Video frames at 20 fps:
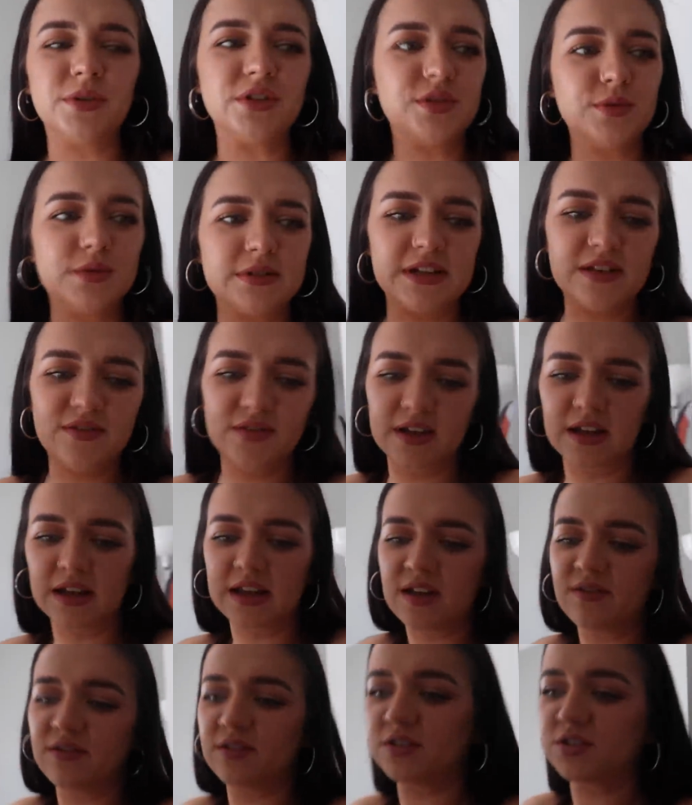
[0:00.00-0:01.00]
but she was leaving at
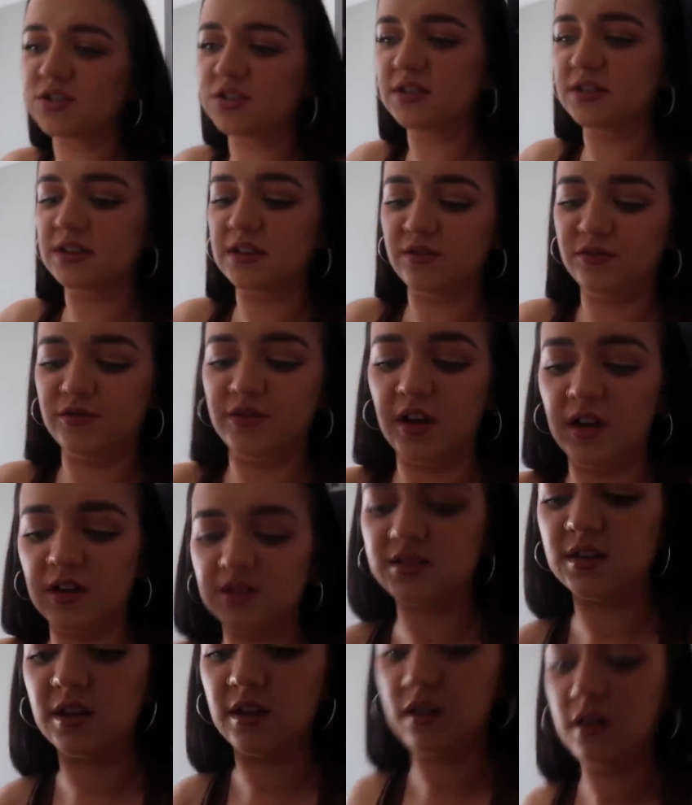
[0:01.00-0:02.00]
11. She doesn't live far,
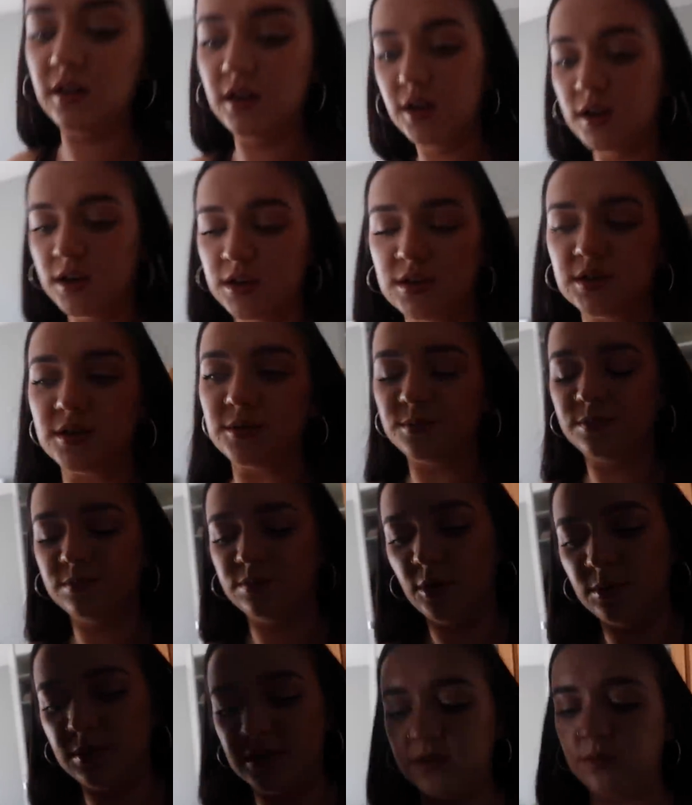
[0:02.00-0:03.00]
so she
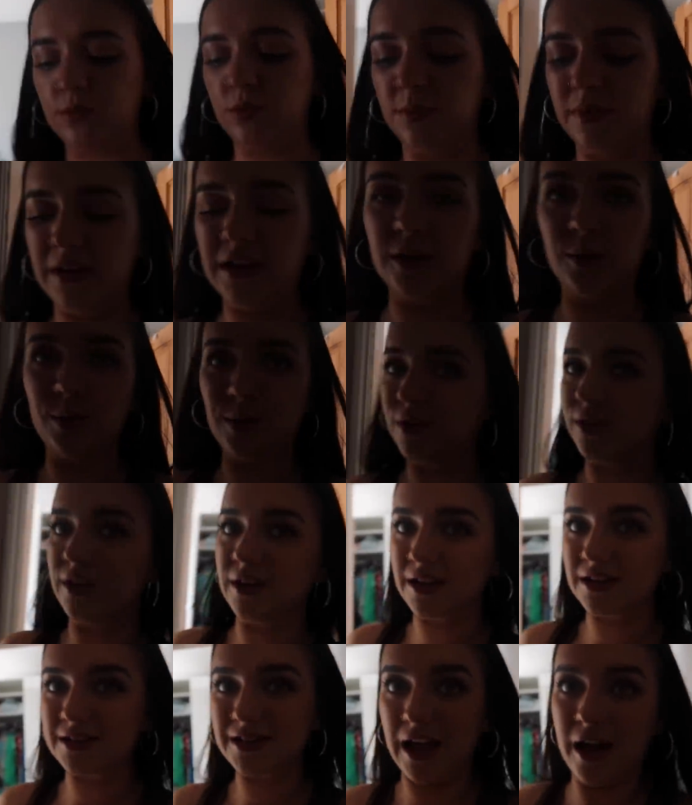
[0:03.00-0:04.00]
probably will be here within the
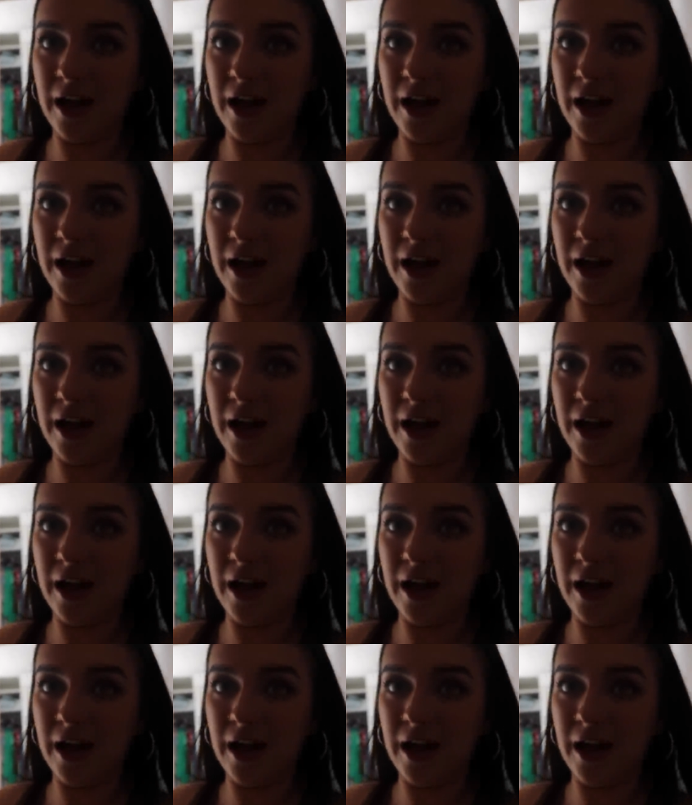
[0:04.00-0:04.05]
next